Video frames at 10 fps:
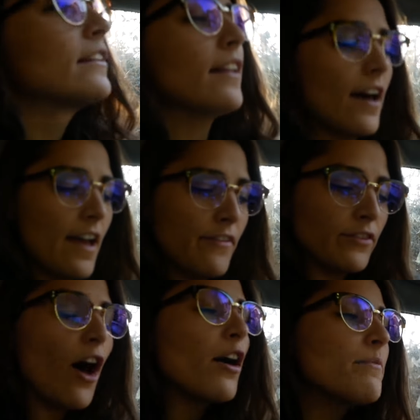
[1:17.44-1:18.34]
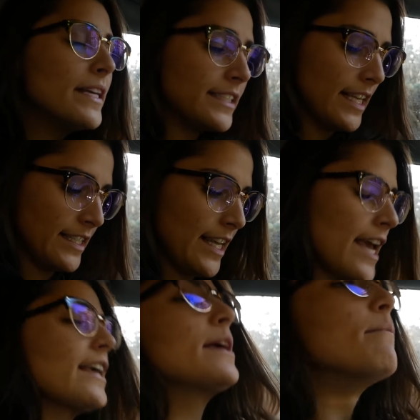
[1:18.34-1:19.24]
gonna lie, Vlogmas is
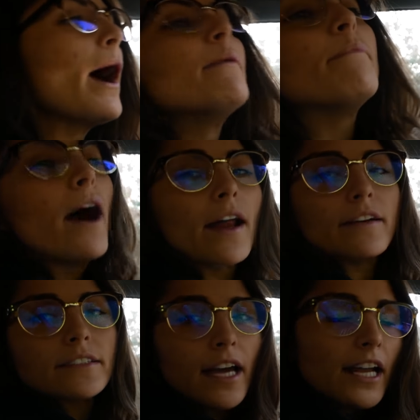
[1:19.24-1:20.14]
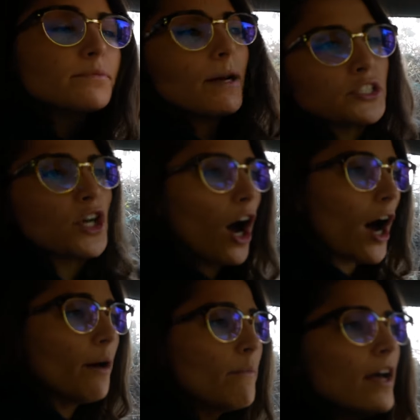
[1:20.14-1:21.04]
kicking my butt, slash my
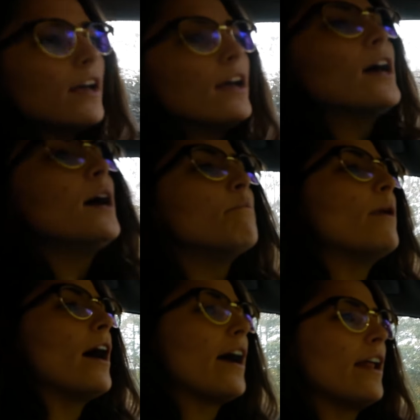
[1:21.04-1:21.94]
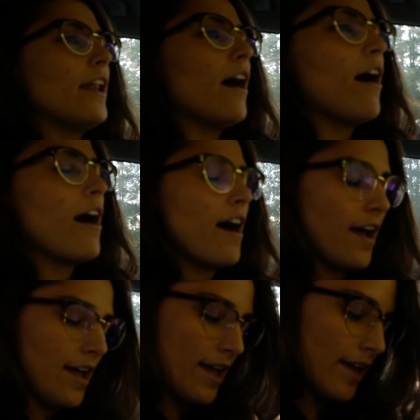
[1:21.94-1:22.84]
job, but
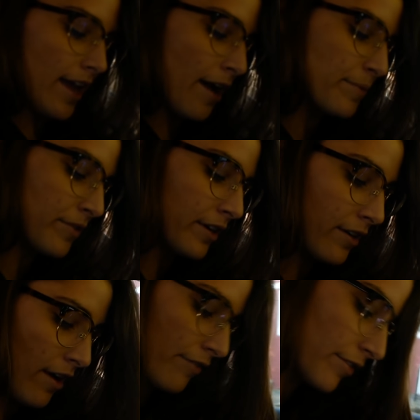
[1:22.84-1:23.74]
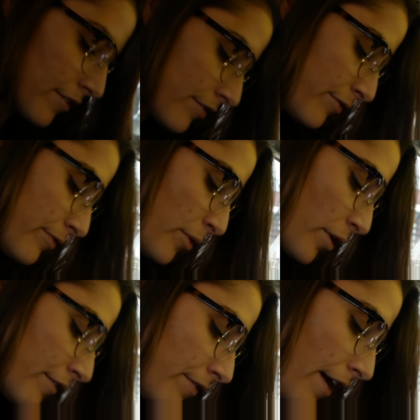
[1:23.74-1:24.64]
I have been running off of
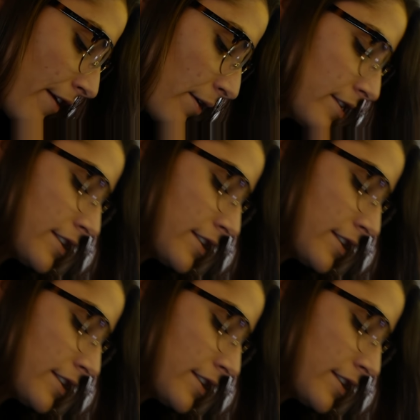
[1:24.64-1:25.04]
four and five hours